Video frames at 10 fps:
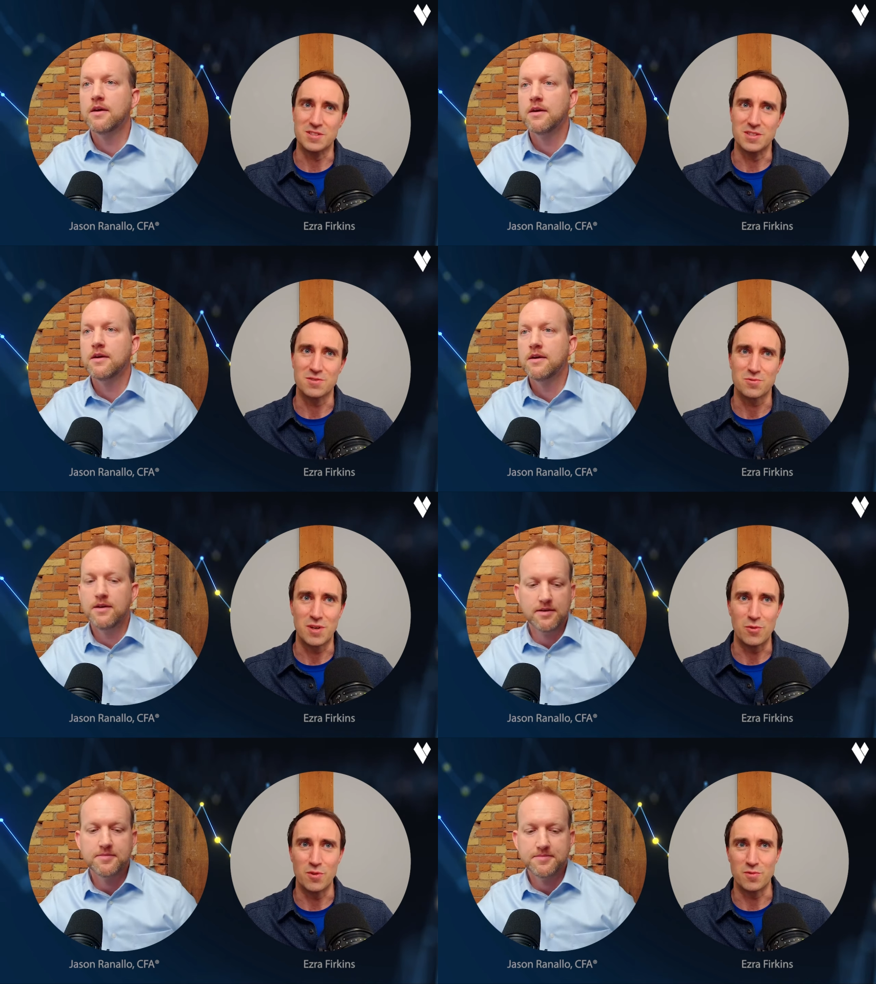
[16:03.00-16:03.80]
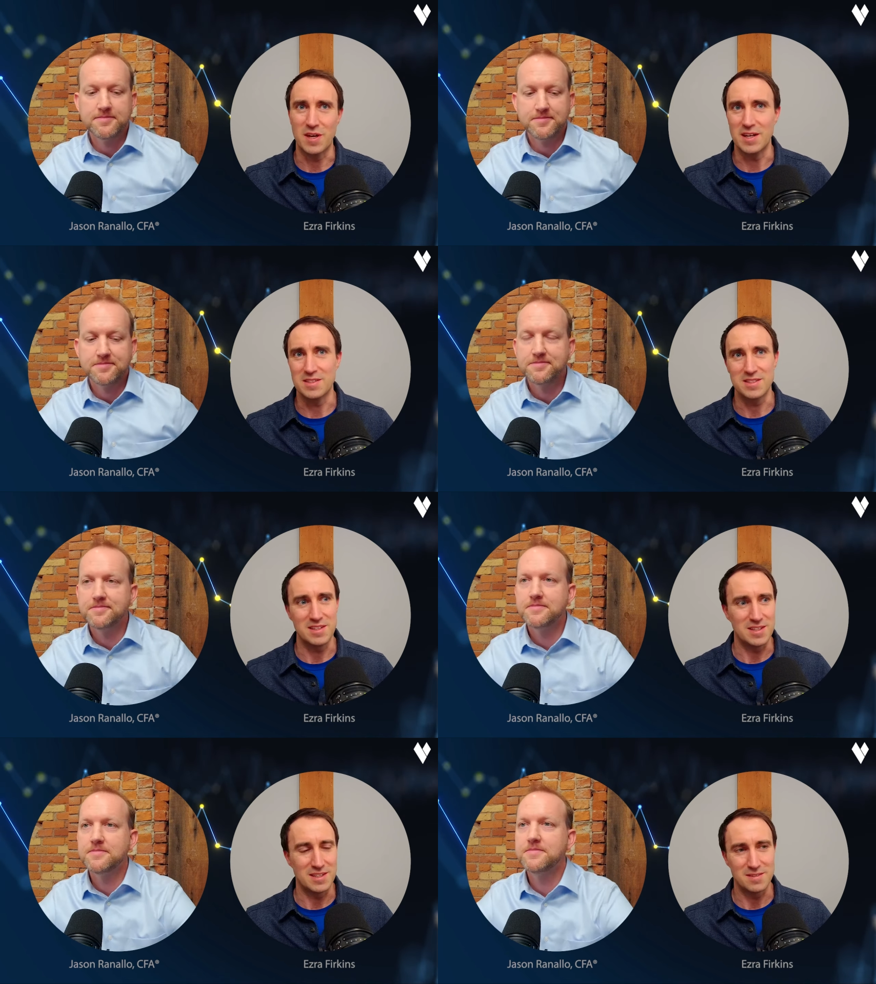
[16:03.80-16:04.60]
Speaker 1: season, right? We've got
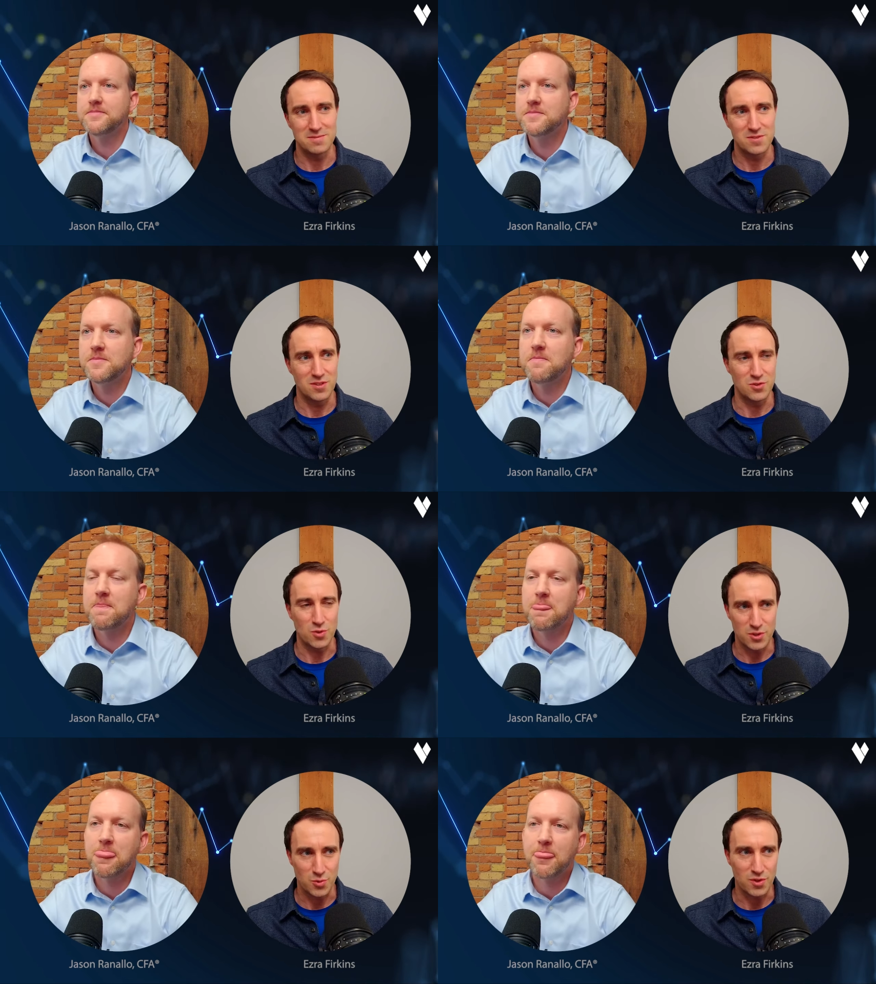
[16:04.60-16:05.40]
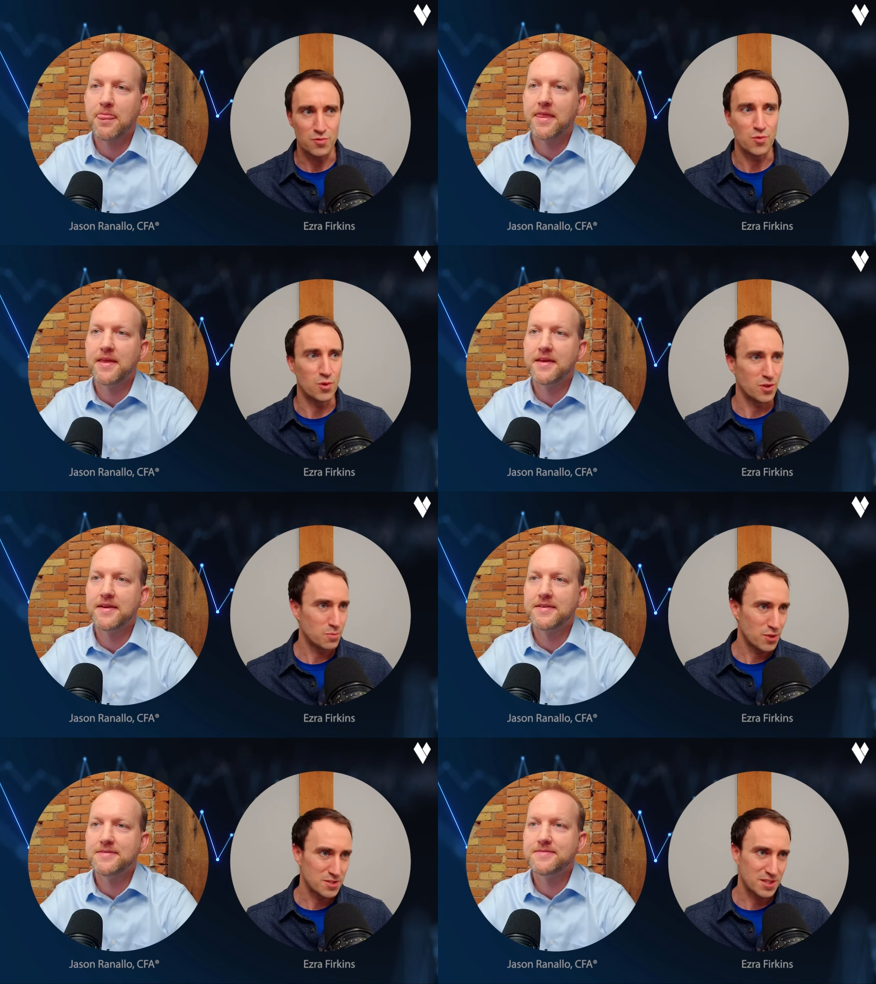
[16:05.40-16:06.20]
uh, you know
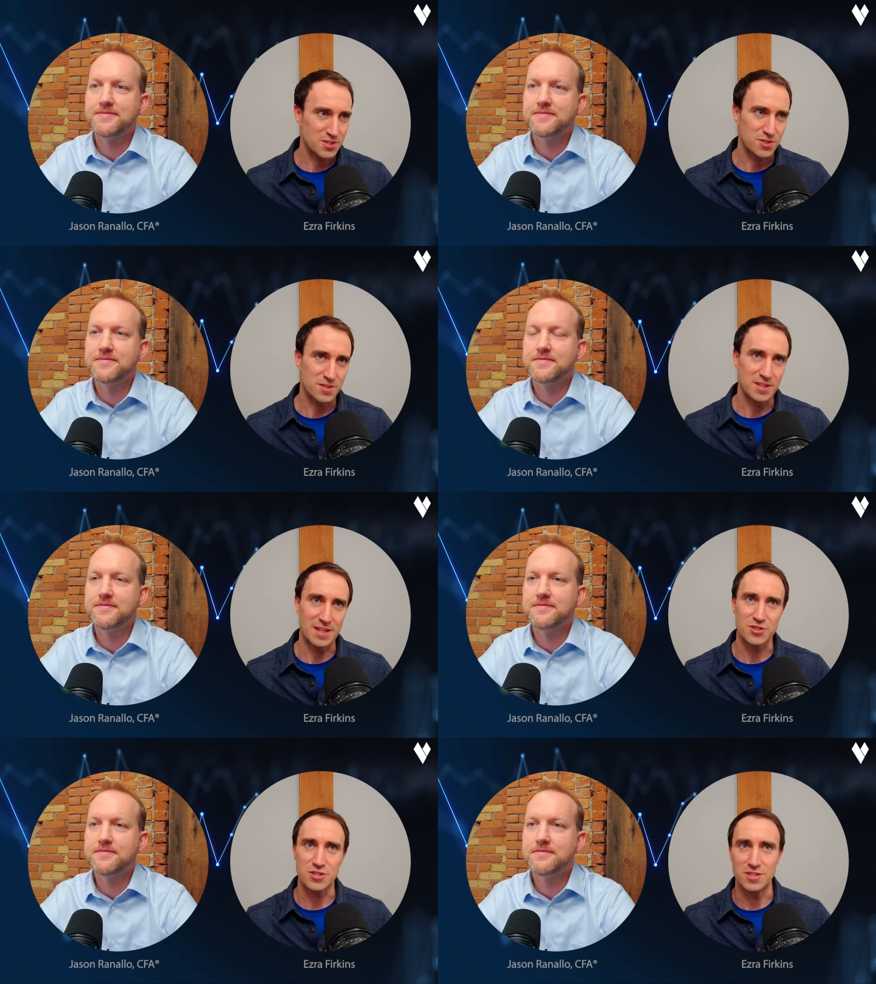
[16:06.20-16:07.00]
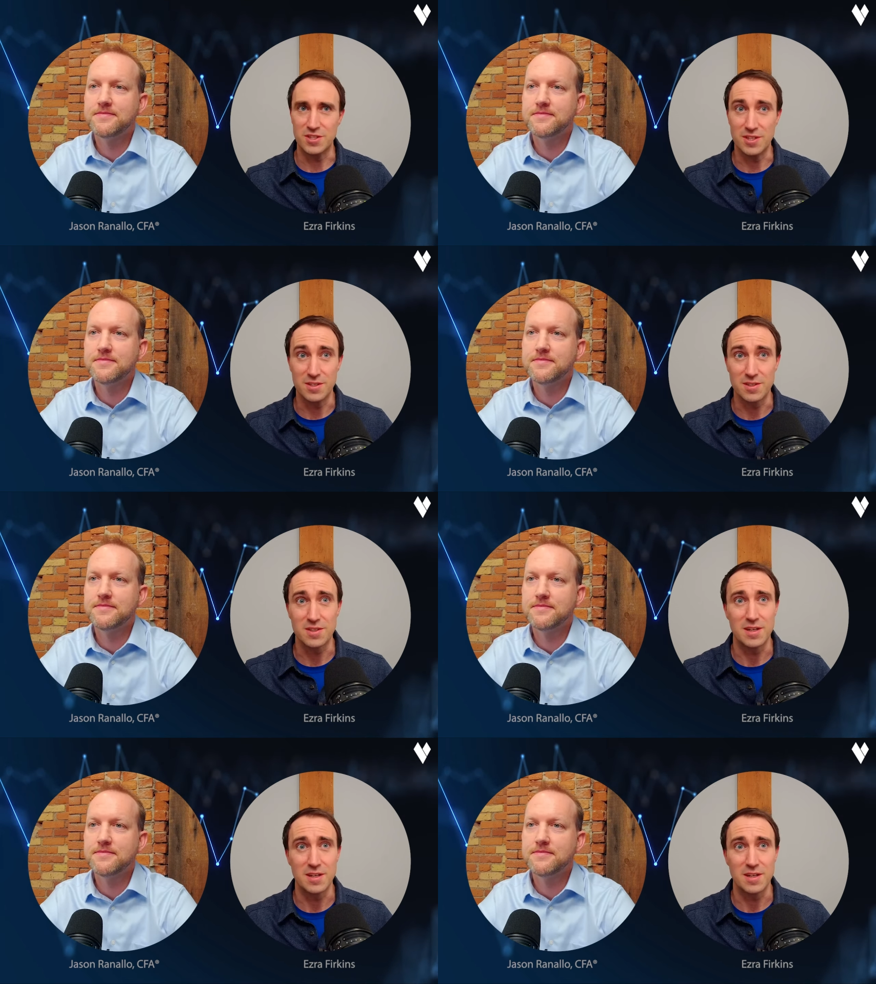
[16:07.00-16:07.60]
2024 presidential election year.